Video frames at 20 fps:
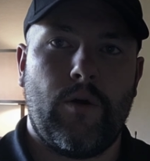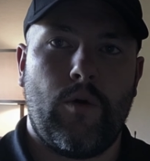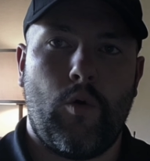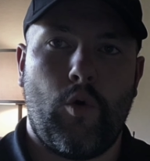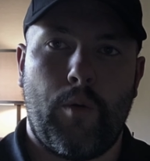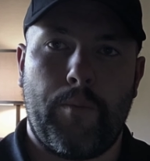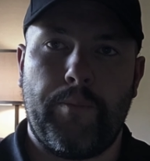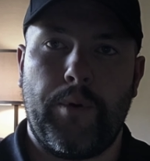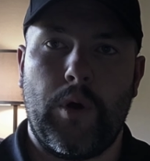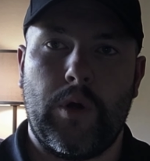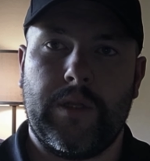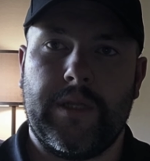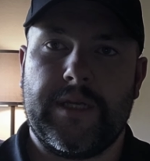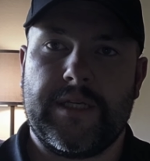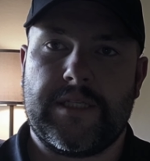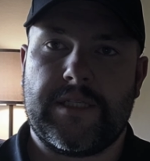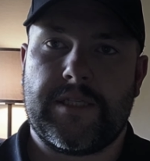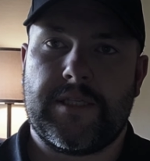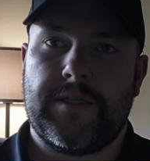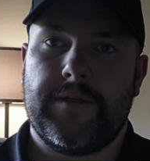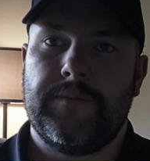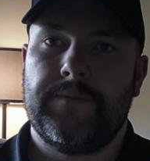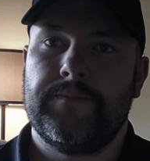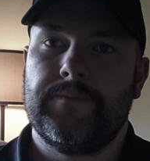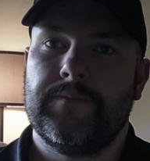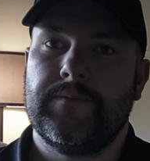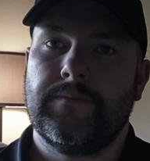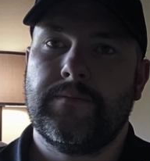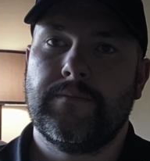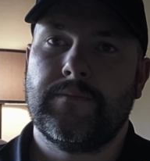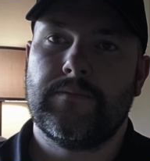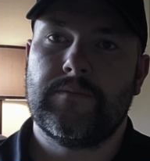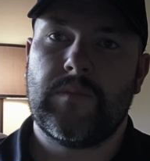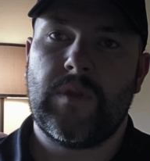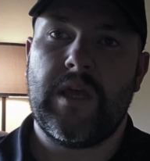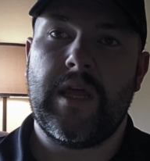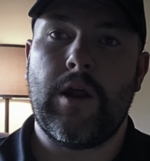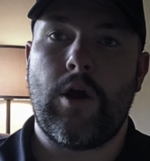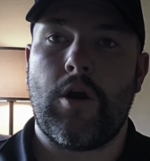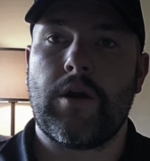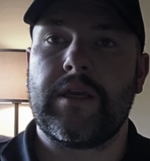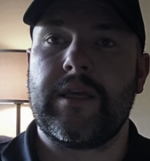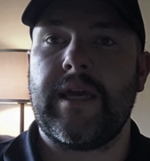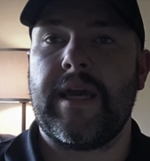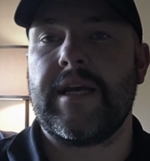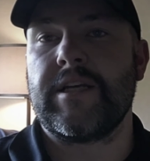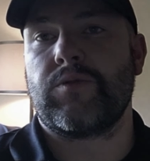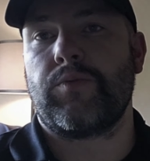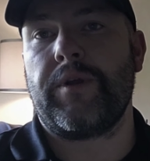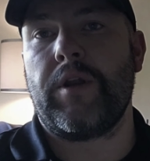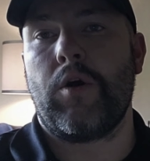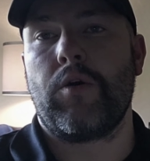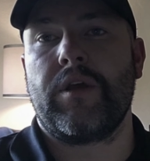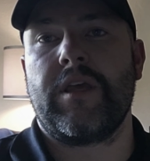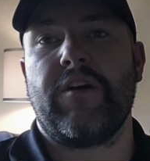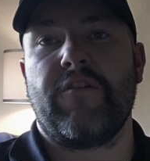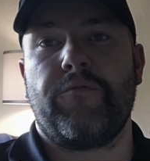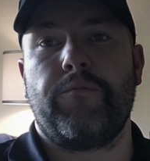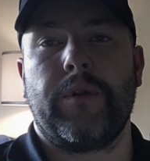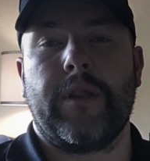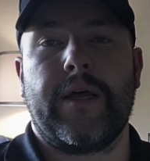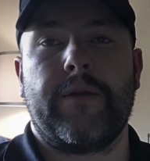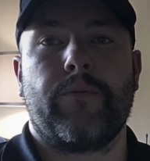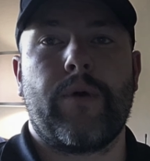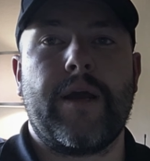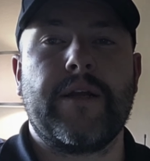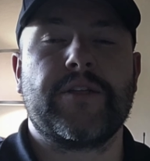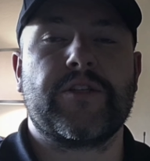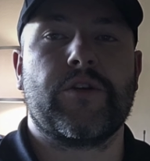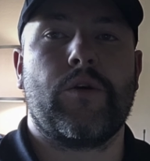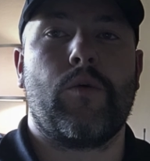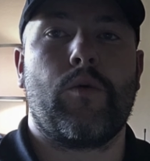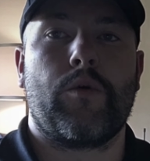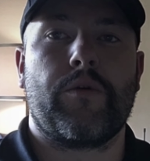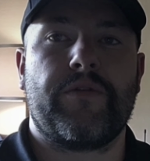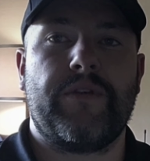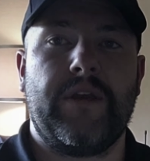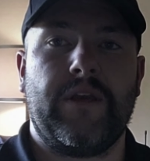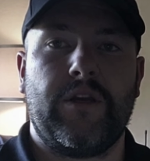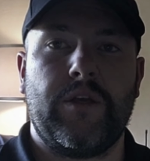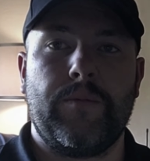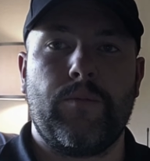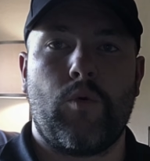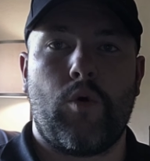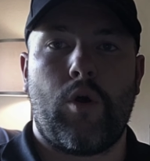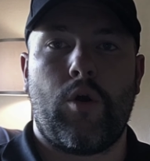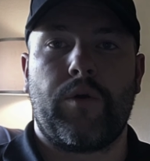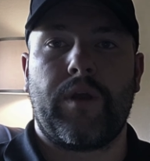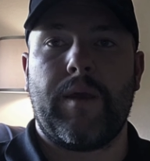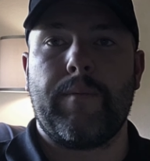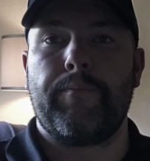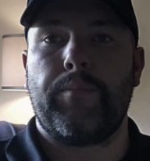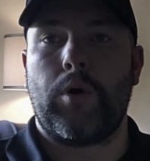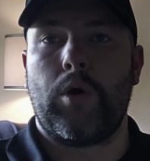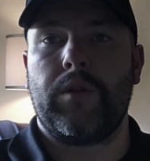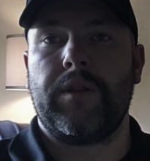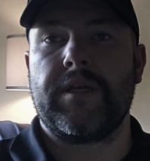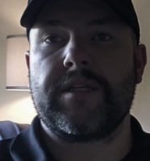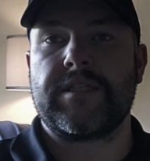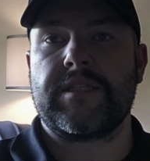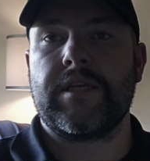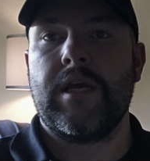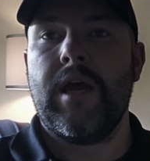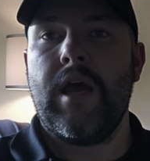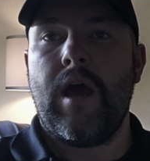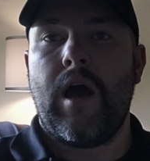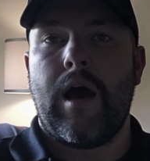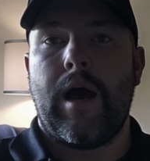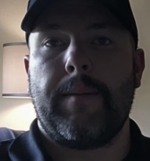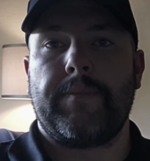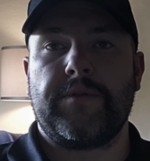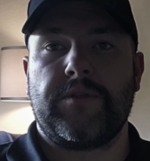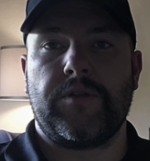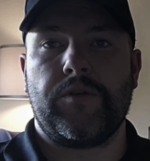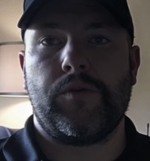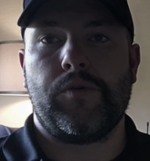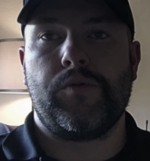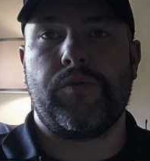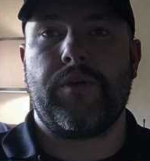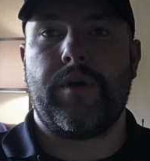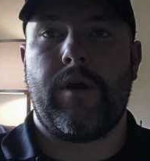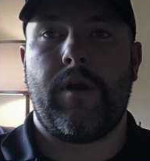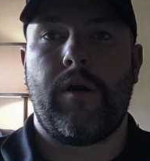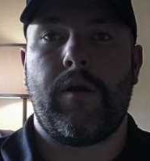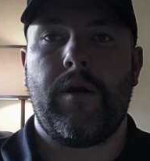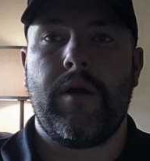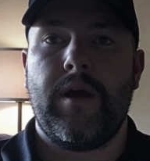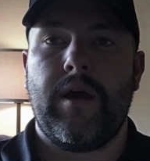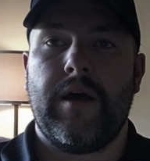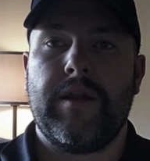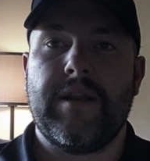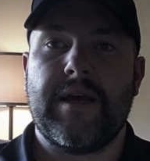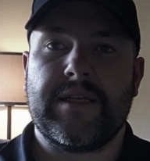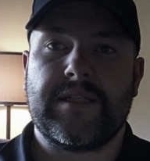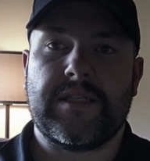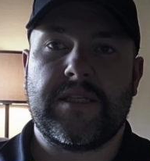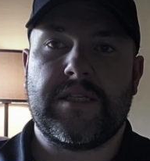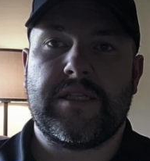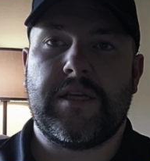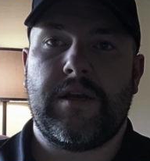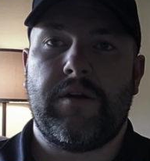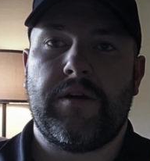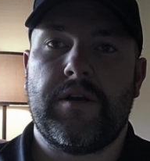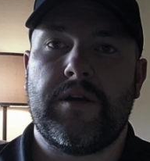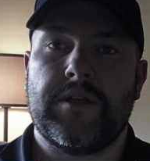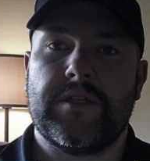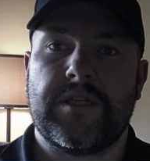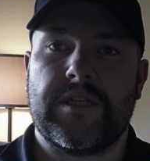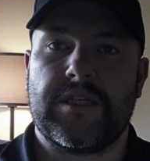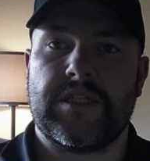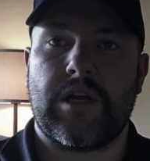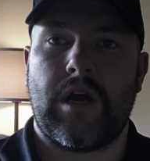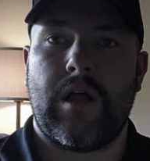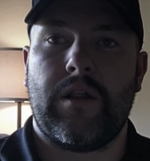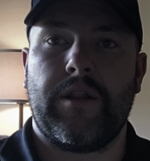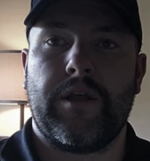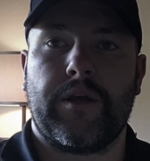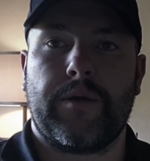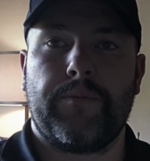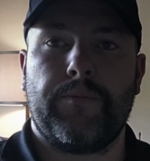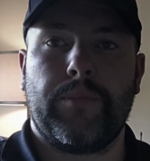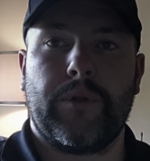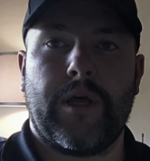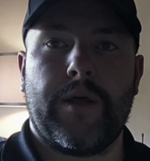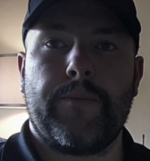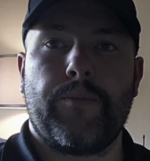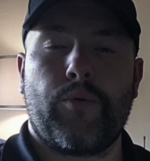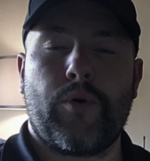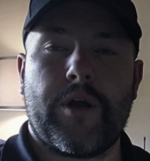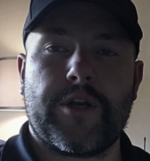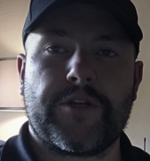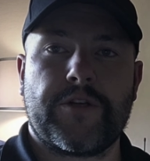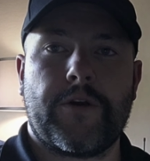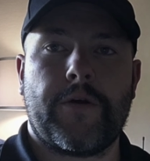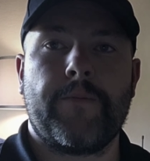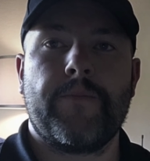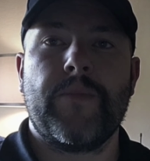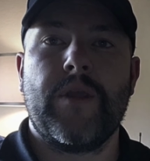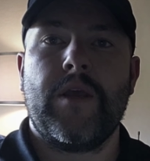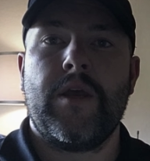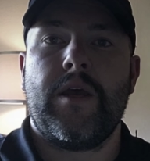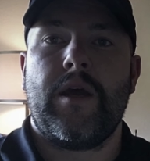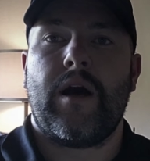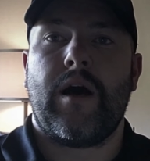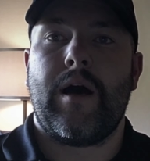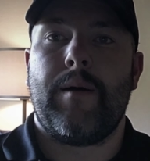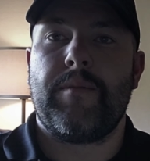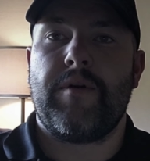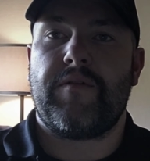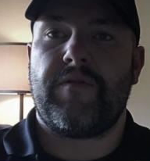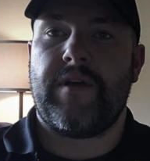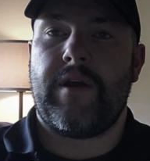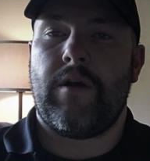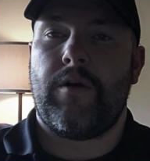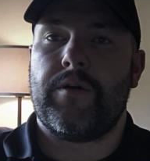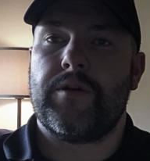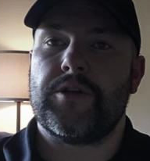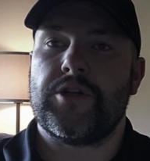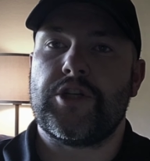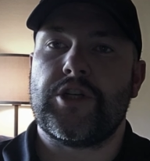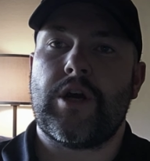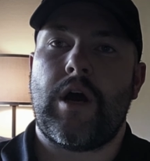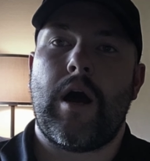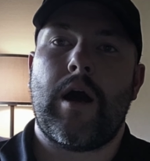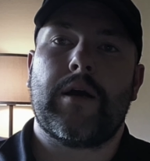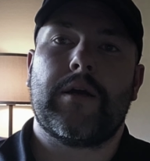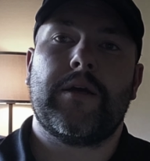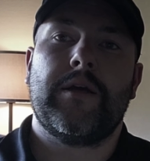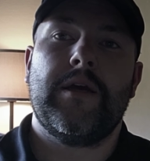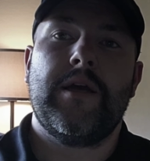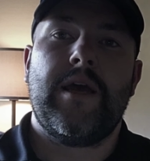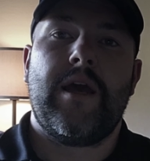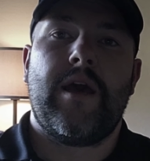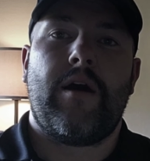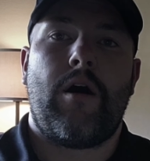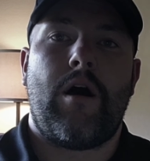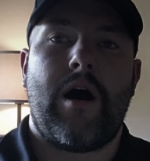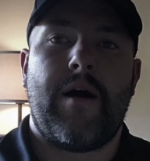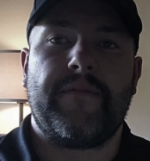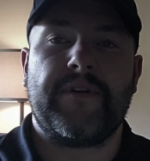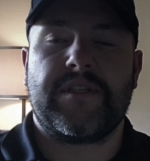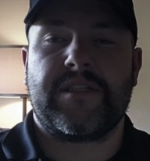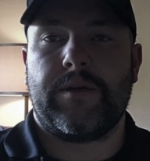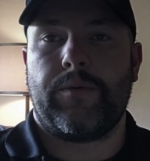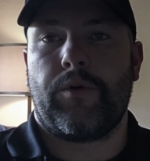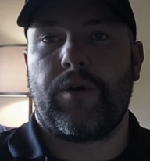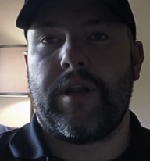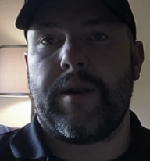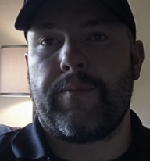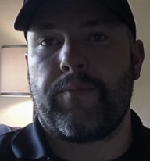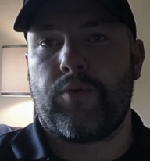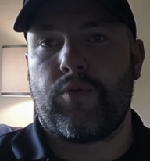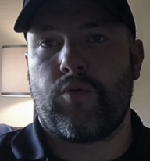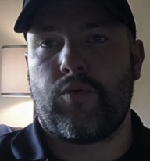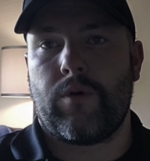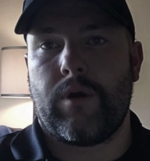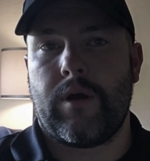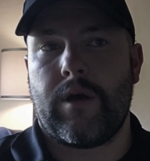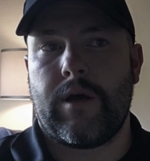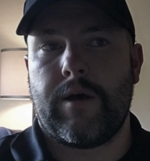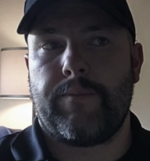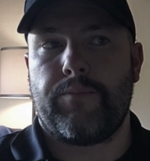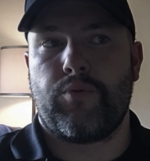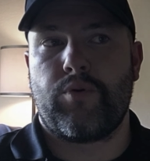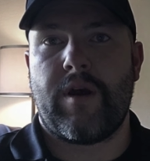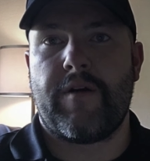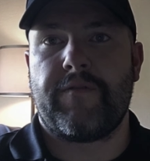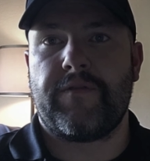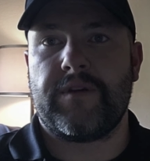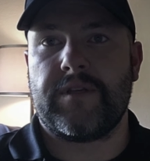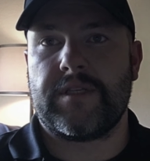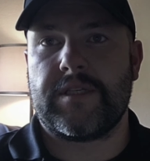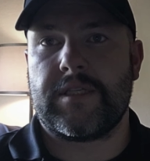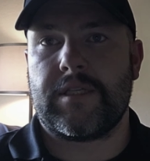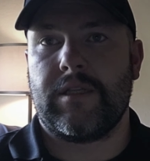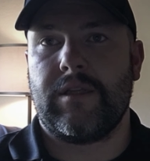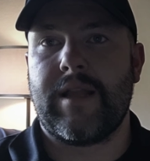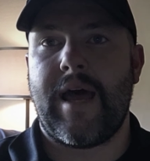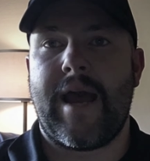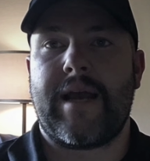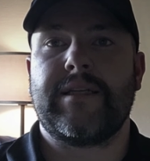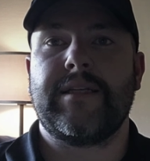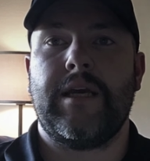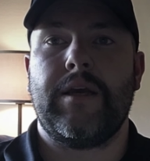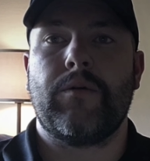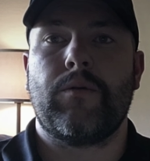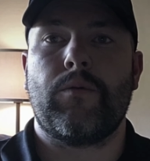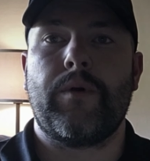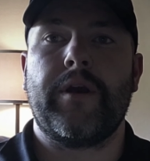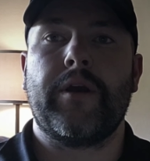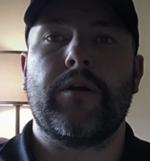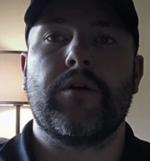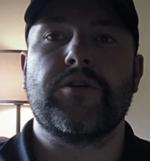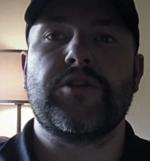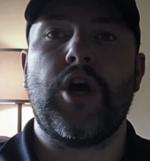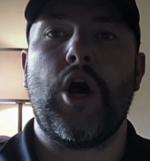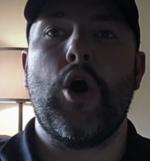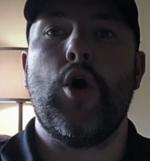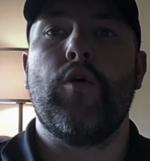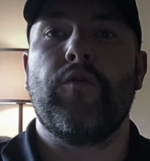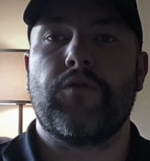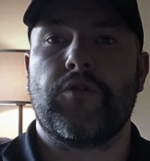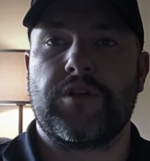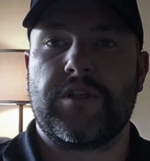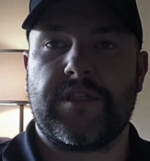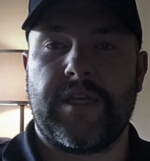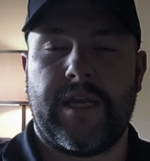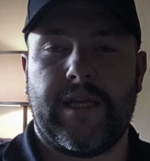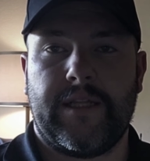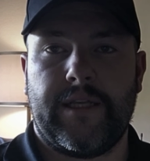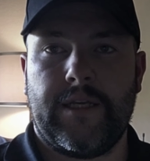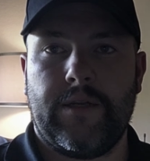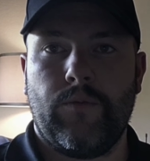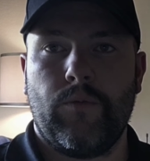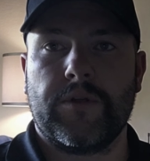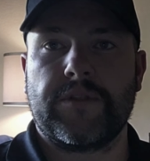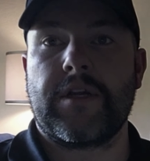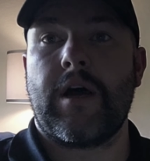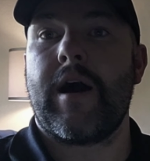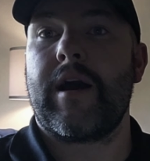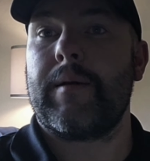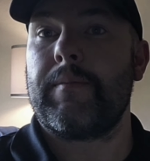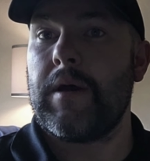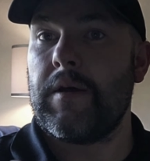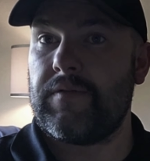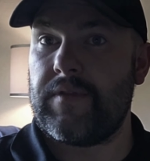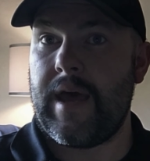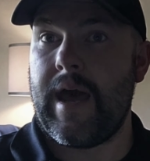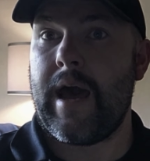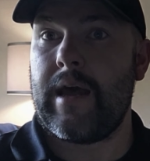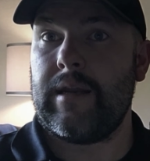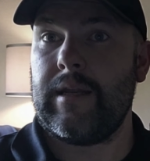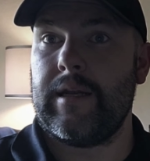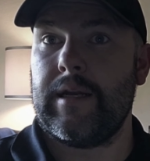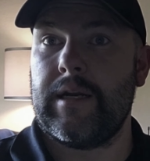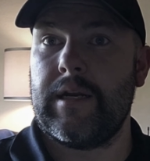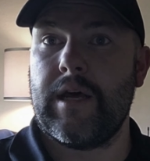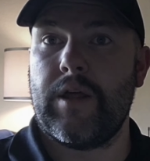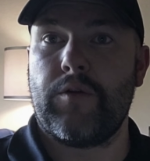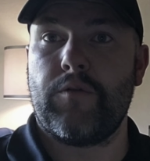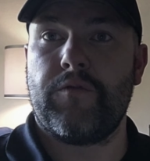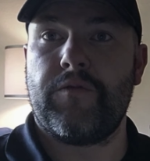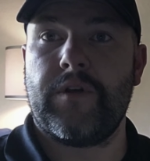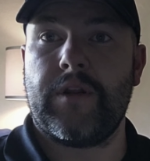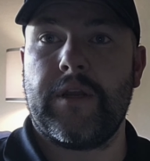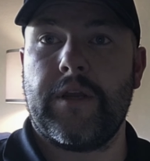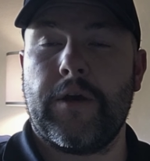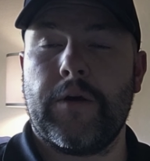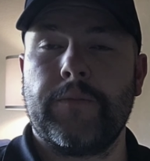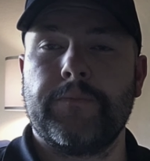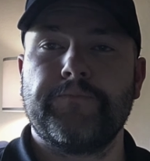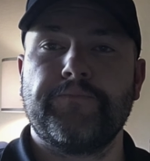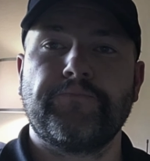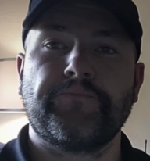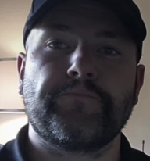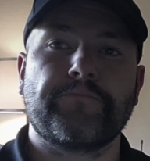or bolus. In our case, we don't give blood, right? So we're thinking more, okay, bolus up to their necessary systolic blood pressure. If they're in shock, obviously we're going to preface lactate ringers over saline. We'll talk about that in another video.